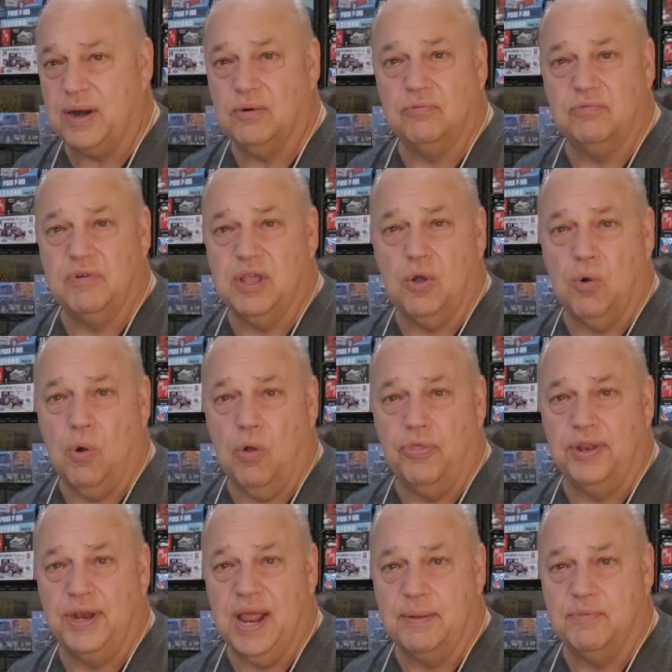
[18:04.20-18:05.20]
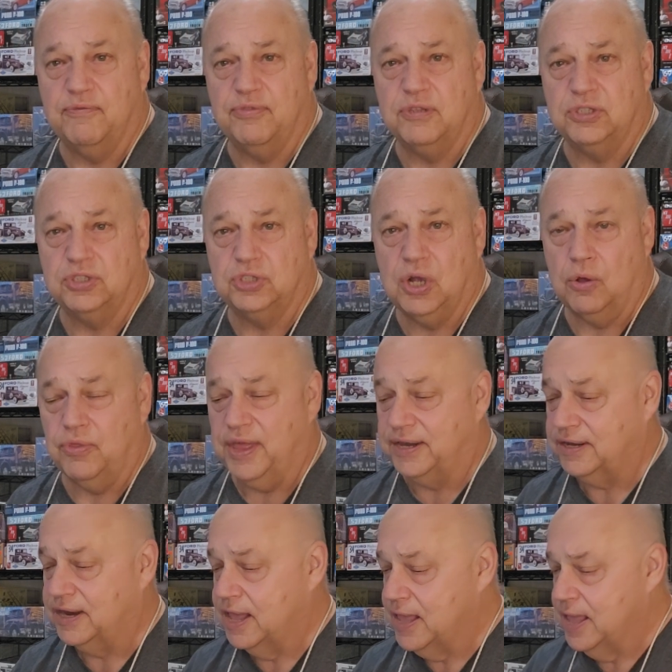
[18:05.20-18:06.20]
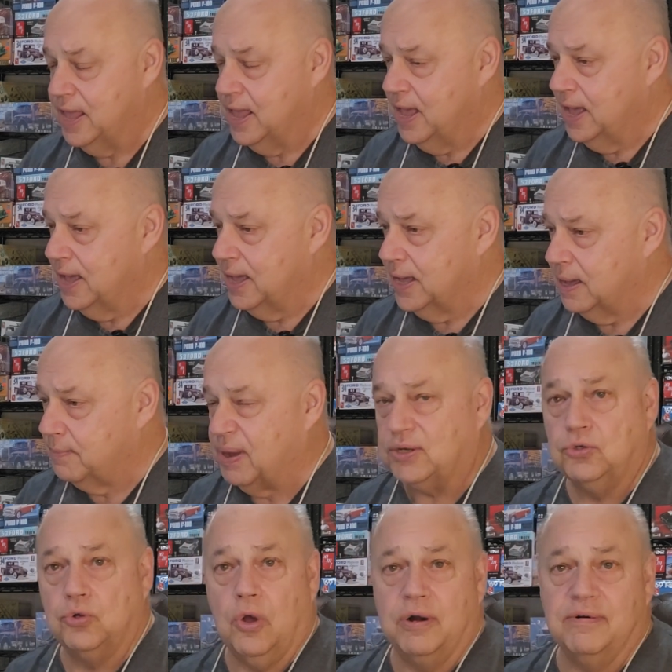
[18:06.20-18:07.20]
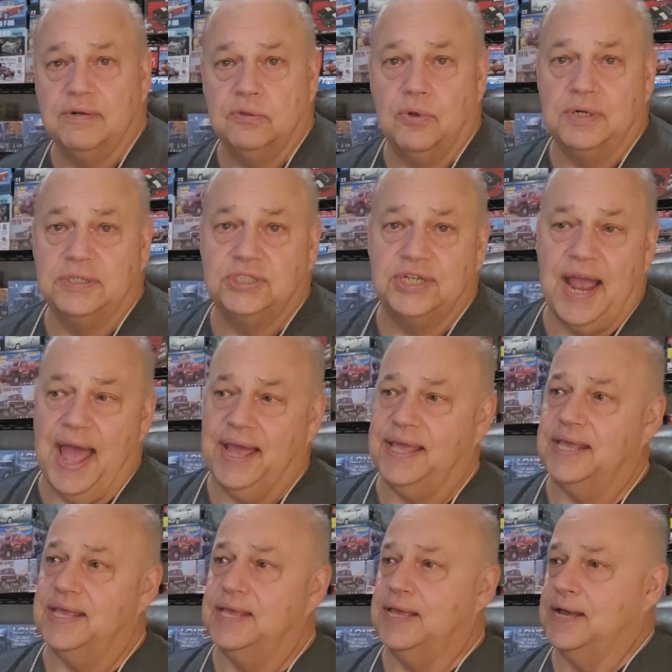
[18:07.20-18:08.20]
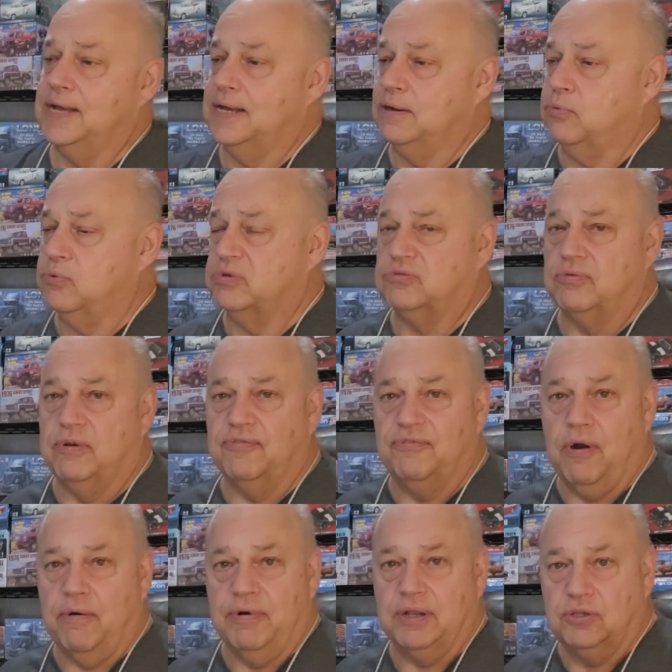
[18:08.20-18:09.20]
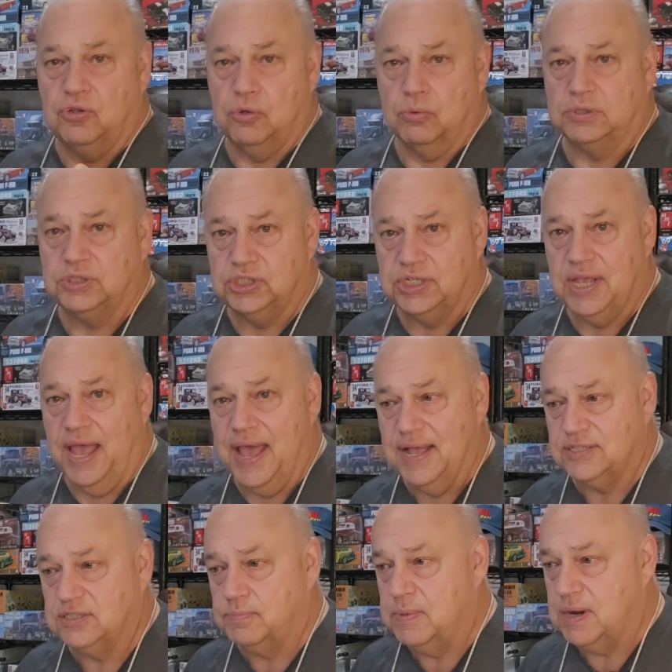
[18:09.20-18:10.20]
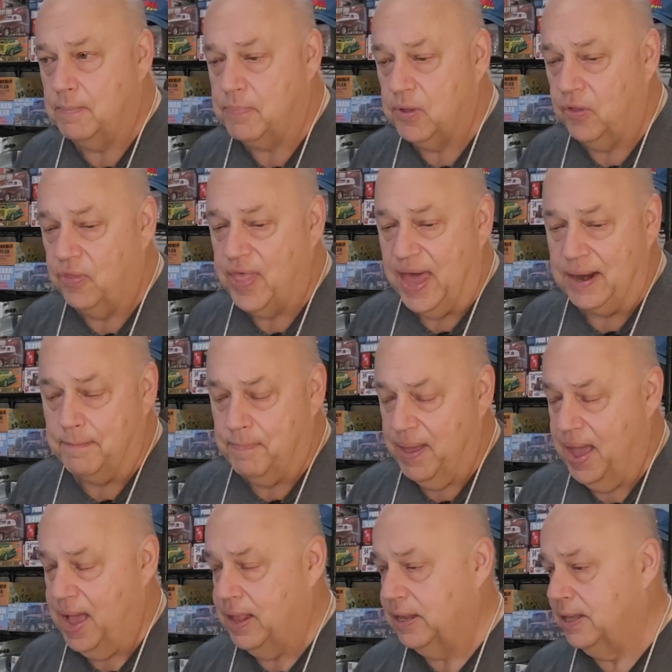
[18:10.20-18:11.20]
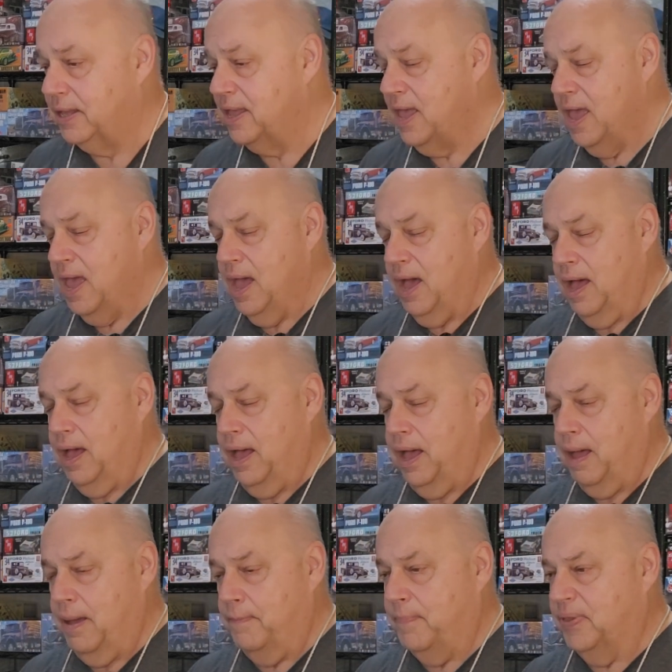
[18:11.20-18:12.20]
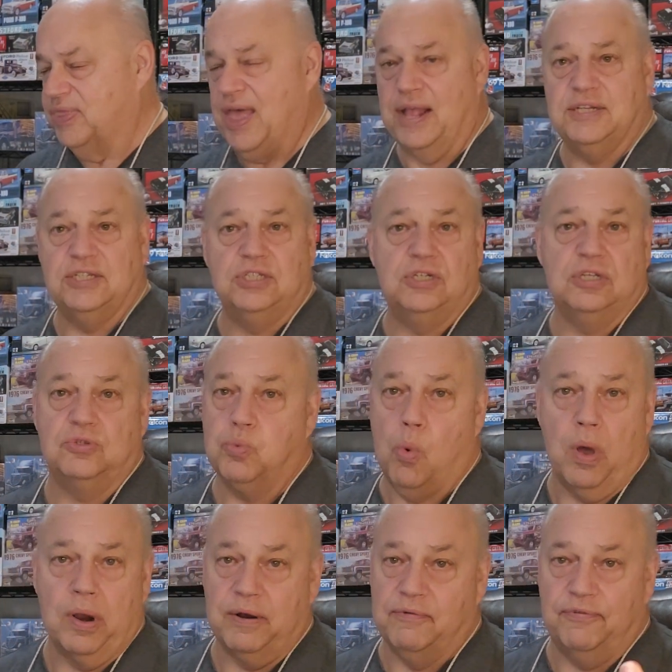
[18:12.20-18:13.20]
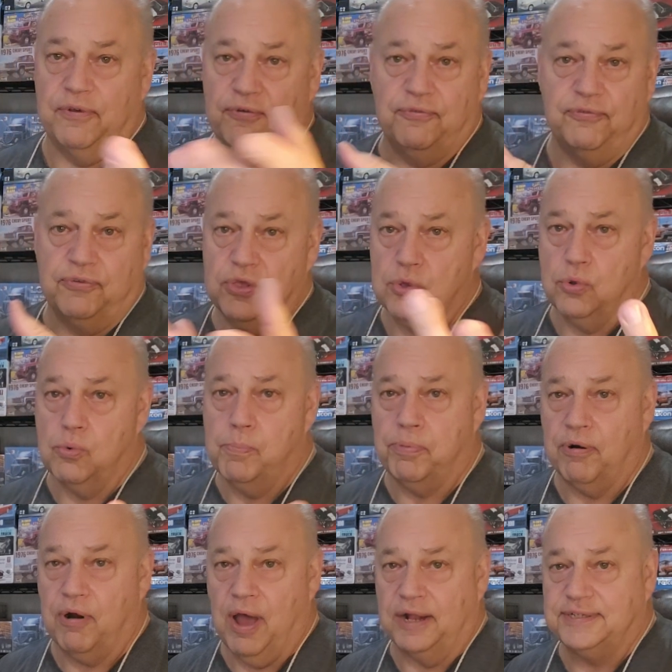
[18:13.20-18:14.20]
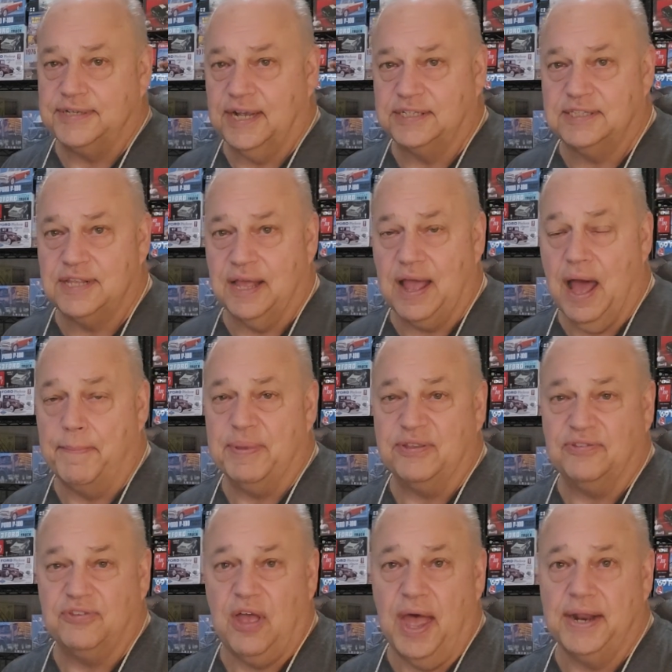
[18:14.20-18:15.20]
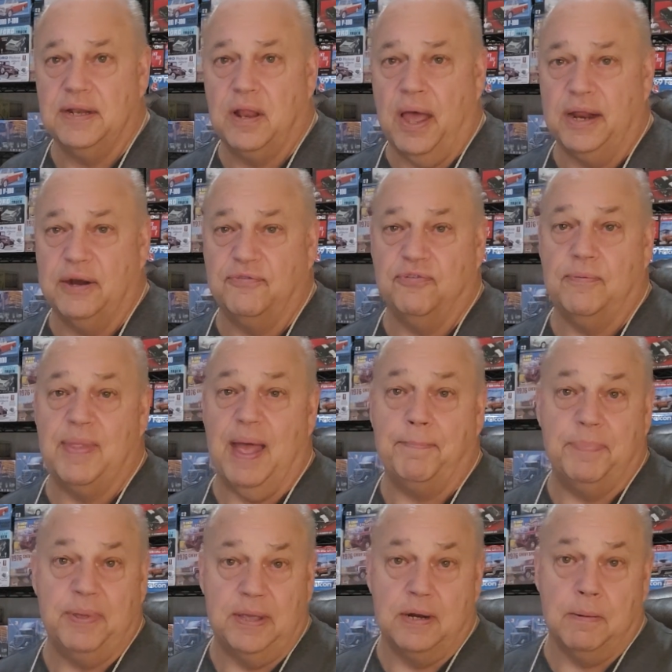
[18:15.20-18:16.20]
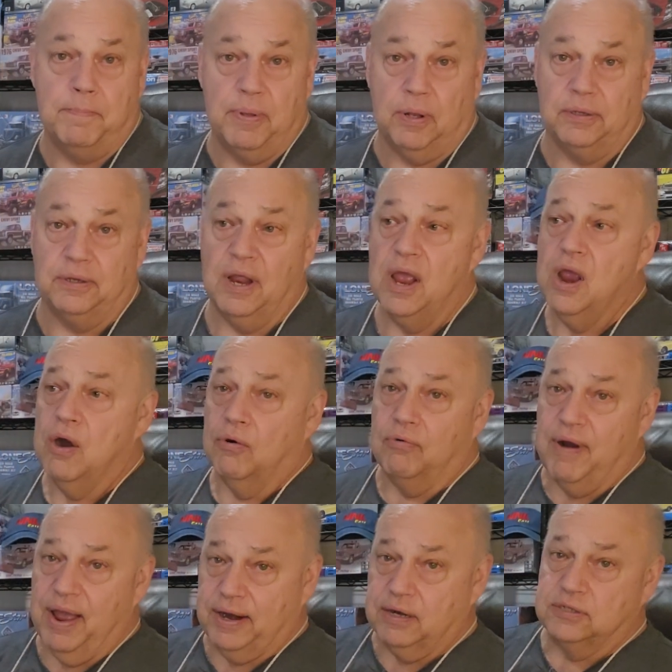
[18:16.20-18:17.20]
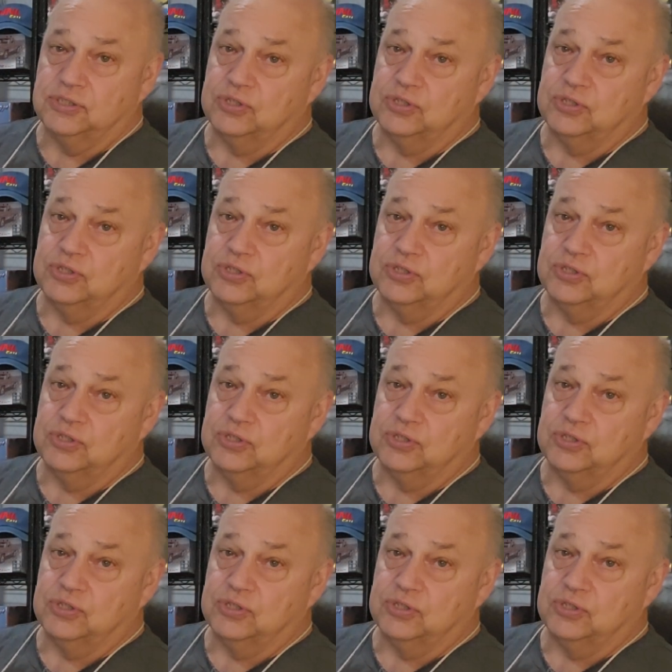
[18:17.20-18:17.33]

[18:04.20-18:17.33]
I don't recall the name of the show that my daughter-in-law Jackie was referring to when she asked me to build that Impala. But that's just one of a few projects that got me sidelined from that Peterbilt wrecker.